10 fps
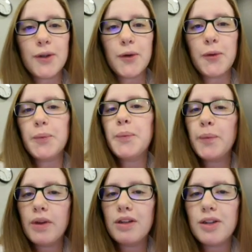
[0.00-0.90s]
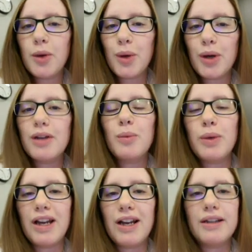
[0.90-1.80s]
So don't worry,
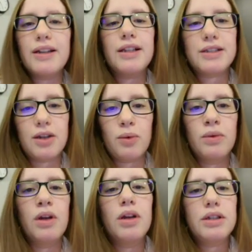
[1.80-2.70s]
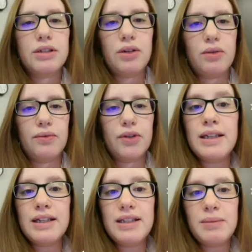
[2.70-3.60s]
we got it. Let's go. So
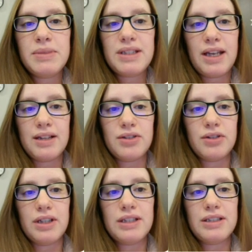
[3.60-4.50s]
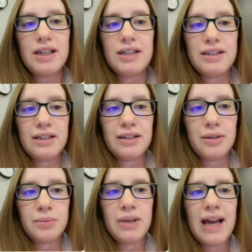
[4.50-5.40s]
Nicodemus answered and said unto
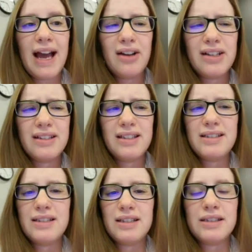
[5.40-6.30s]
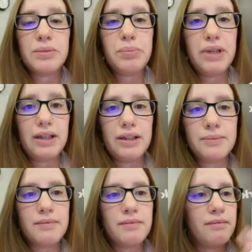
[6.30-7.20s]
him, how can these things be?